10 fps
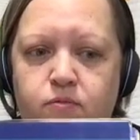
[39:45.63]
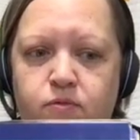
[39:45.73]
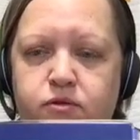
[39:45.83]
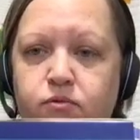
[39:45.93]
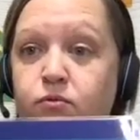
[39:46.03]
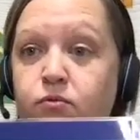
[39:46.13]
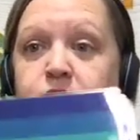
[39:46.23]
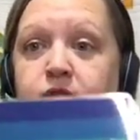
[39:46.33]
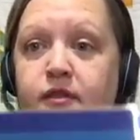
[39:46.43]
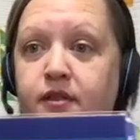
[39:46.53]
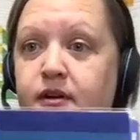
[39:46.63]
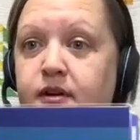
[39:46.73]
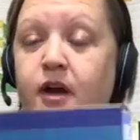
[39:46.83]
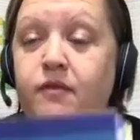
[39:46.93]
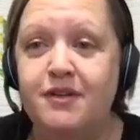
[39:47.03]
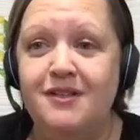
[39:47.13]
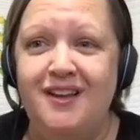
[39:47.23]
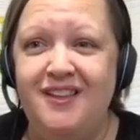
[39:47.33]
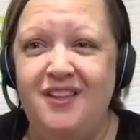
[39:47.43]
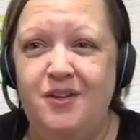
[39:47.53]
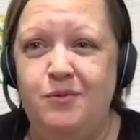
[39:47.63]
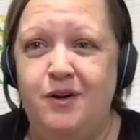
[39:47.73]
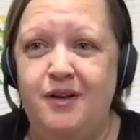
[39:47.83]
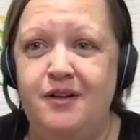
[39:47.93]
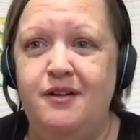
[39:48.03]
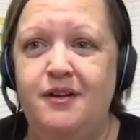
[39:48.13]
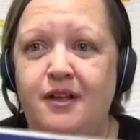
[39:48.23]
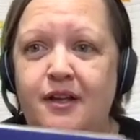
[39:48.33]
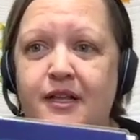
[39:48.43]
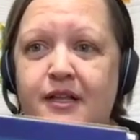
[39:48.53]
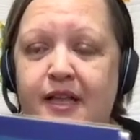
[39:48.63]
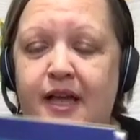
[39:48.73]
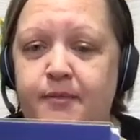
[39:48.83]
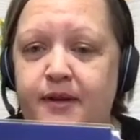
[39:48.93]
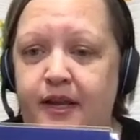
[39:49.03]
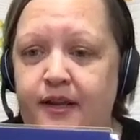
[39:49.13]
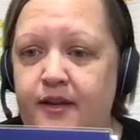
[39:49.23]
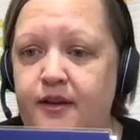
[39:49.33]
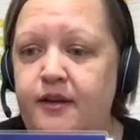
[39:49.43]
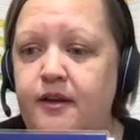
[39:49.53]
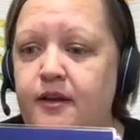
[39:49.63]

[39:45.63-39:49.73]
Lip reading: with the cover design that you want, laminated.